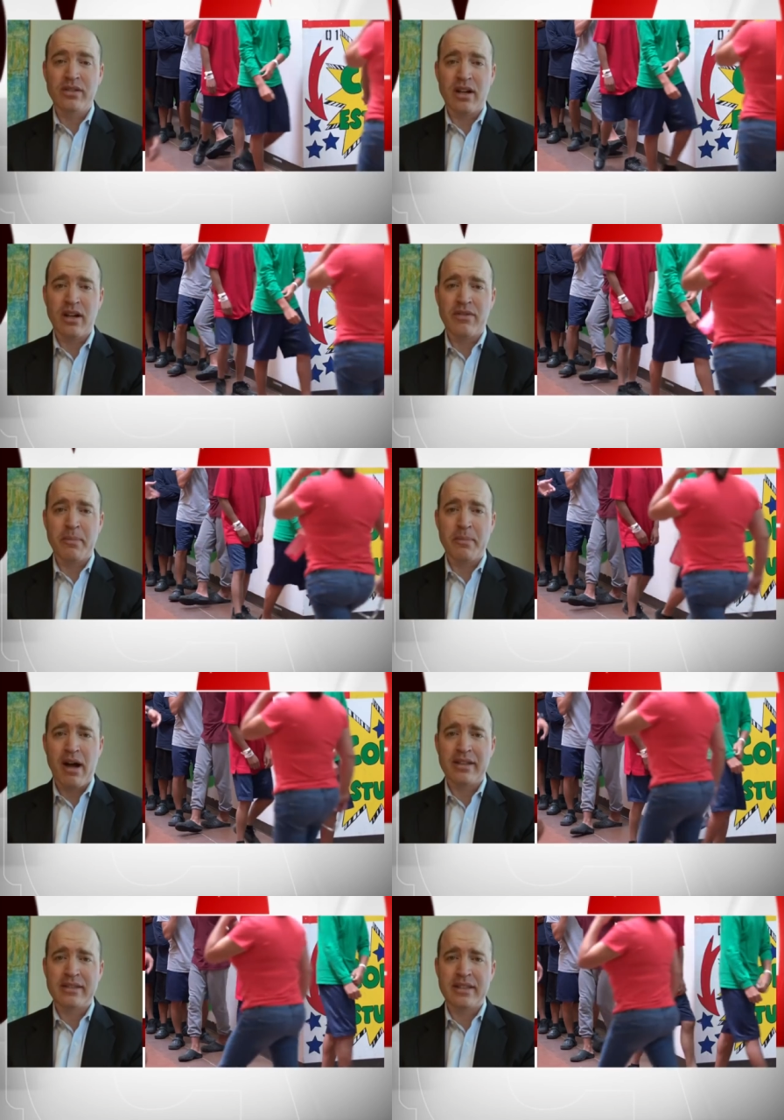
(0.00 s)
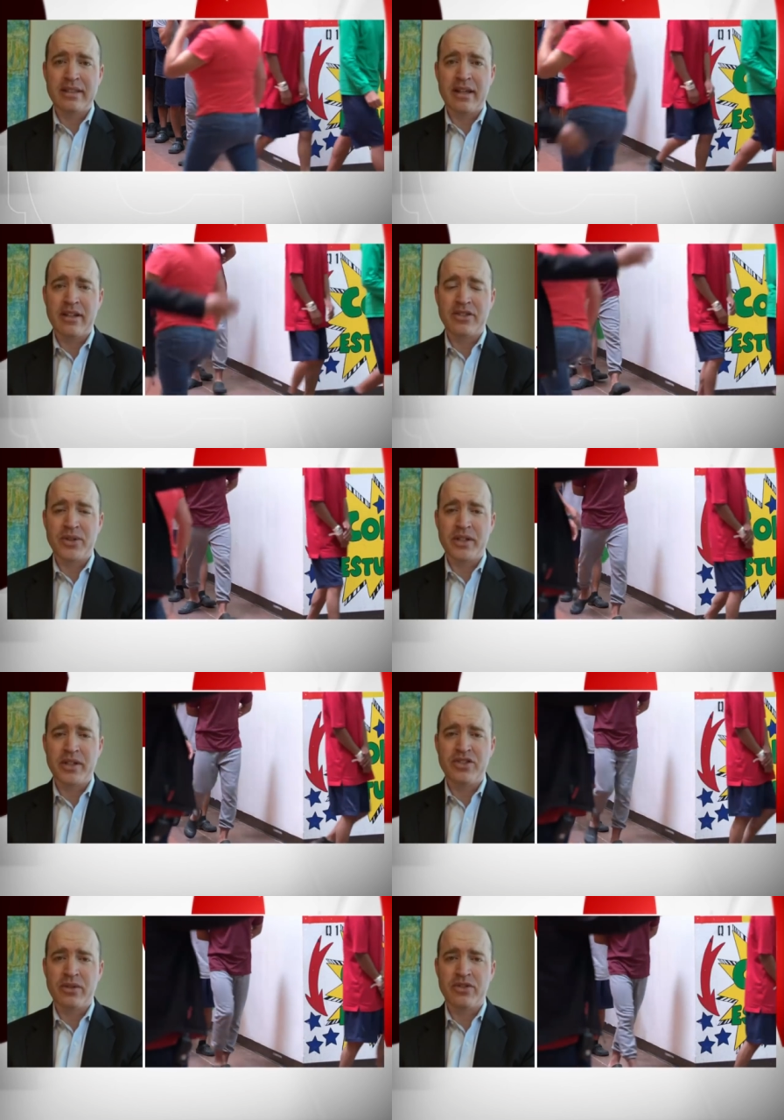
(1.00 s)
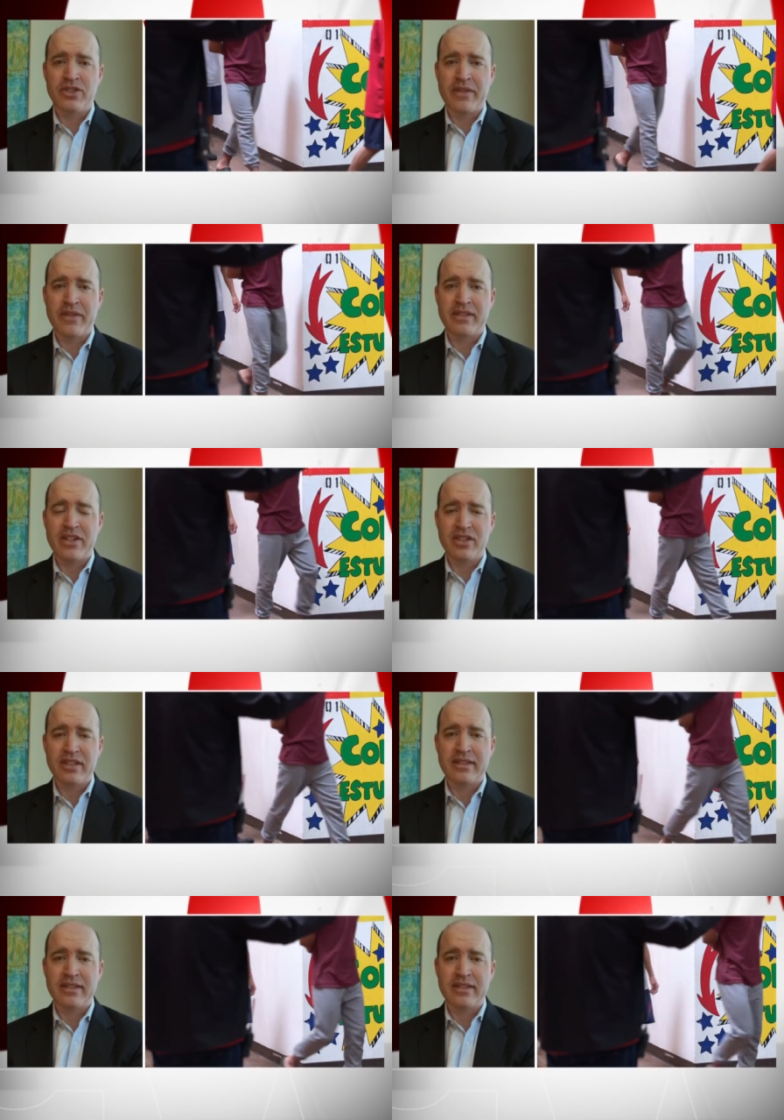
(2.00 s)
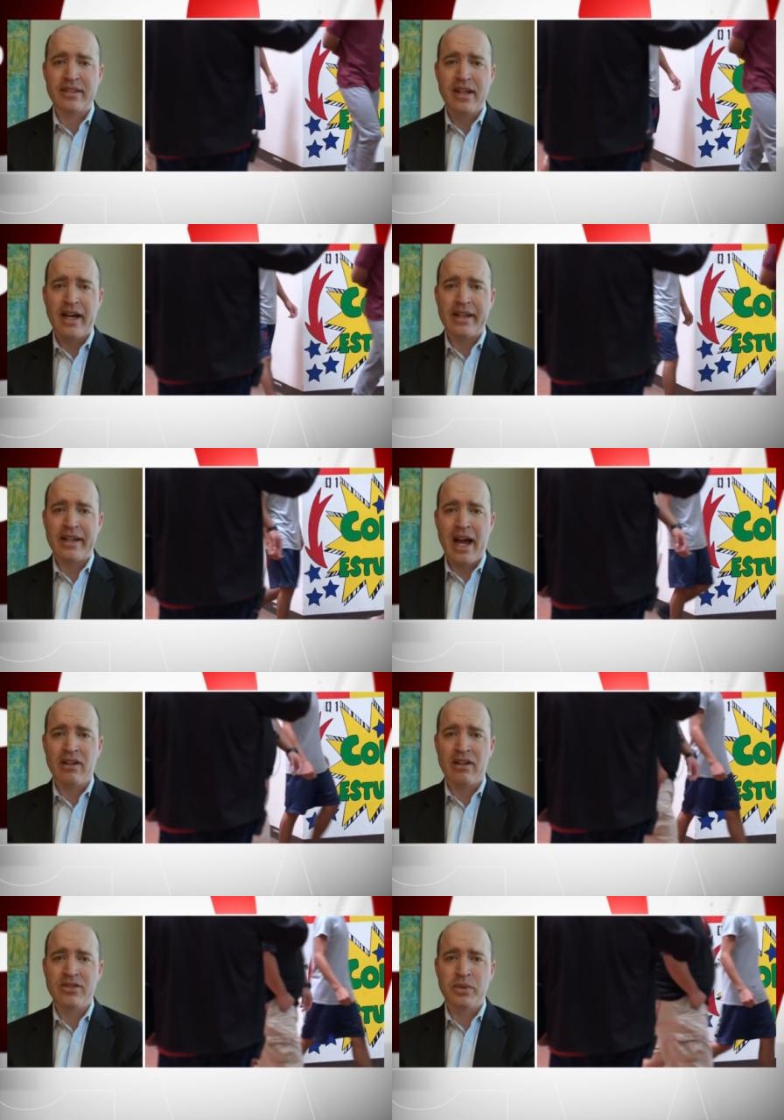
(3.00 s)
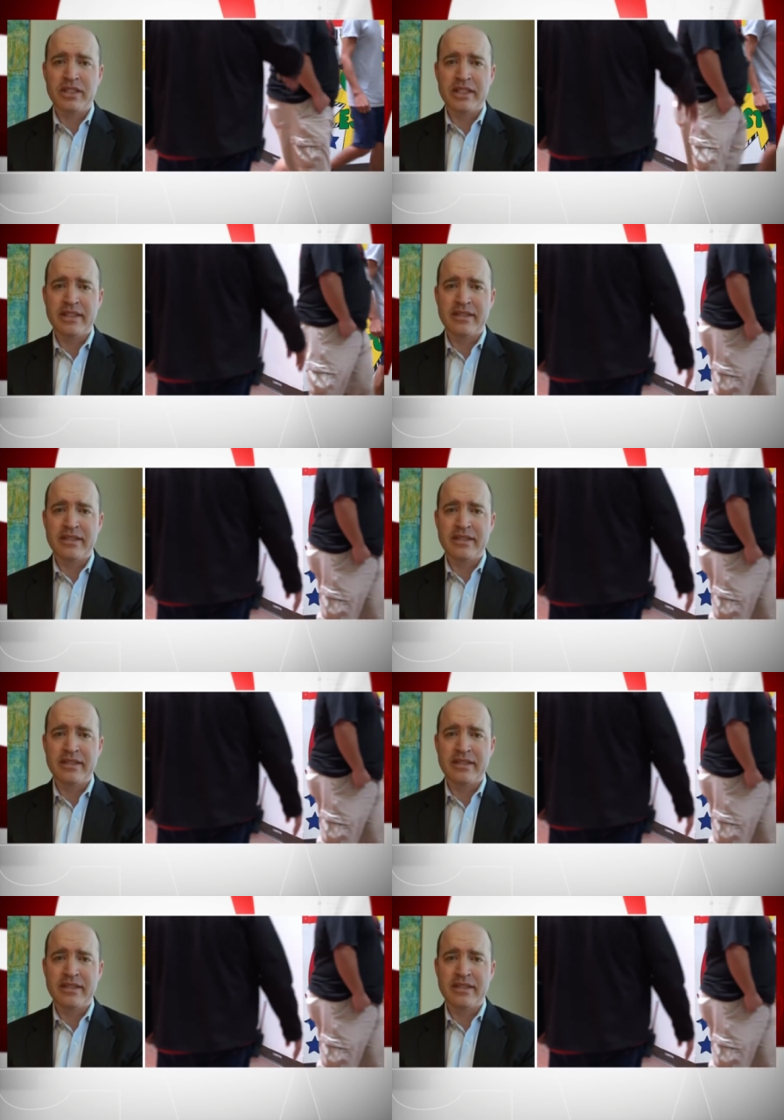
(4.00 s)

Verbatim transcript: of the policy that Attorney General Jeff Sessions announced, which is